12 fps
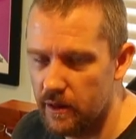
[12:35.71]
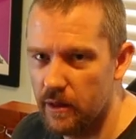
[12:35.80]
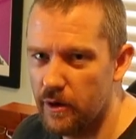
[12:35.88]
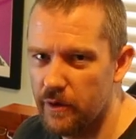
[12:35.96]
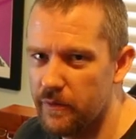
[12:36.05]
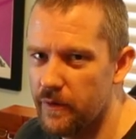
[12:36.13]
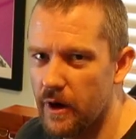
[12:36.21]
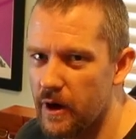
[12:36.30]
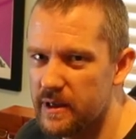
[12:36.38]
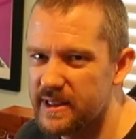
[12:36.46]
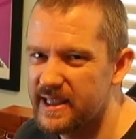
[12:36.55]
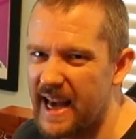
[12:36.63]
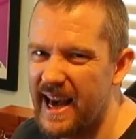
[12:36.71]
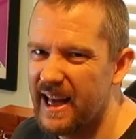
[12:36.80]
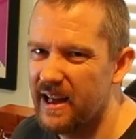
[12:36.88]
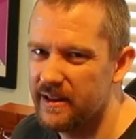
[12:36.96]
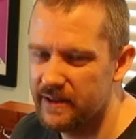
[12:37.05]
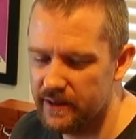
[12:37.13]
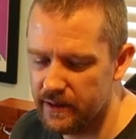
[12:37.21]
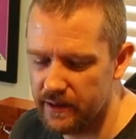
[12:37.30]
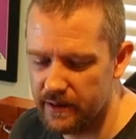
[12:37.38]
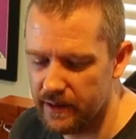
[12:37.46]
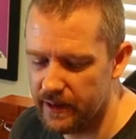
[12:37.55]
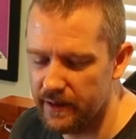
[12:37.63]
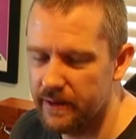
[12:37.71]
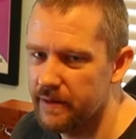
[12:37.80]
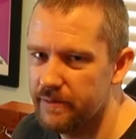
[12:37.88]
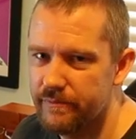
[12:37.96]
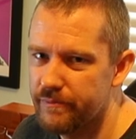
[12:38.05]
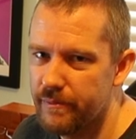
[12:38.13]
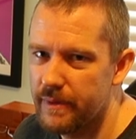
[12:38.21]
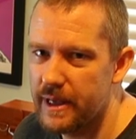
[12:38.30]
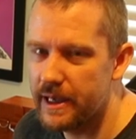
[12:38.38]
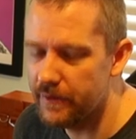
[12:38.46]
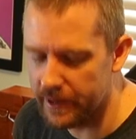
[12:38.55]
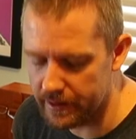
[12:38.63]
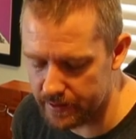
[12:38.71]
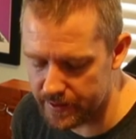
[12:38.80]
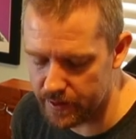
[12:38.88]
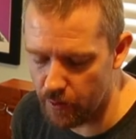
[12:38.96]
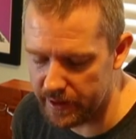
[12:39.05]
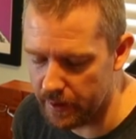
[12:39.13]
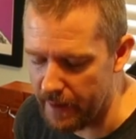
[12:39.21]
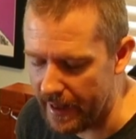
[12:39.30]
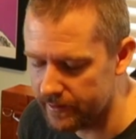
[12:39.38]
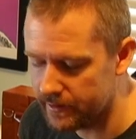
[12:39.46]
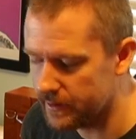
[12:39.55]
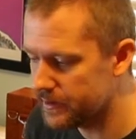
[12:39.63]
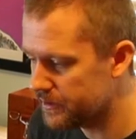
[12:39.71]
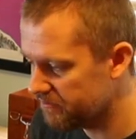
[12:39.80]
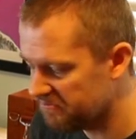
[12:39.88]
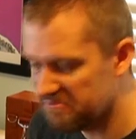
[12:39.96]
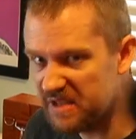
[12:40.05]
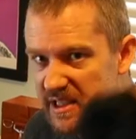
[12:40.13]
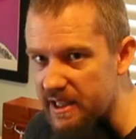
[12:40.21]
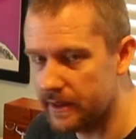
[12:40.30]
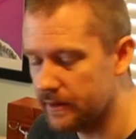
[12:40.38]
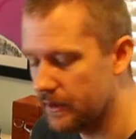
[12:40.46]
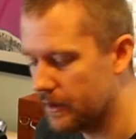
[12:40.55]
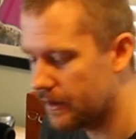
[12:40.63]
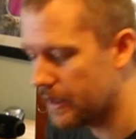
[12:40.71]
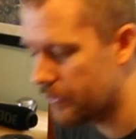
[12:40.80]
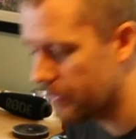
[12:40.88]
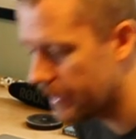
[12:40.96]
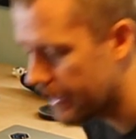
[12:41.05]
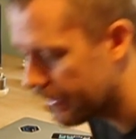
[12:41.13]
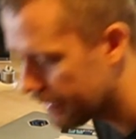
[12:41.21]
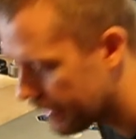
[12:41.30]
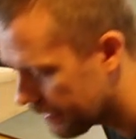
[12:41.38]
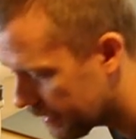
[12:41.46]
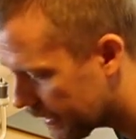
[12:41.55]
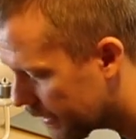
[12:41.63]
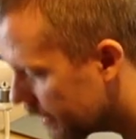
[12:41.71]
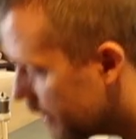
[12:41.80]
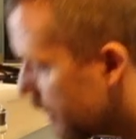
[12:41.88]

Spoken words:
a lot of sand, and even snow in the mountains, this can come really handy, I think,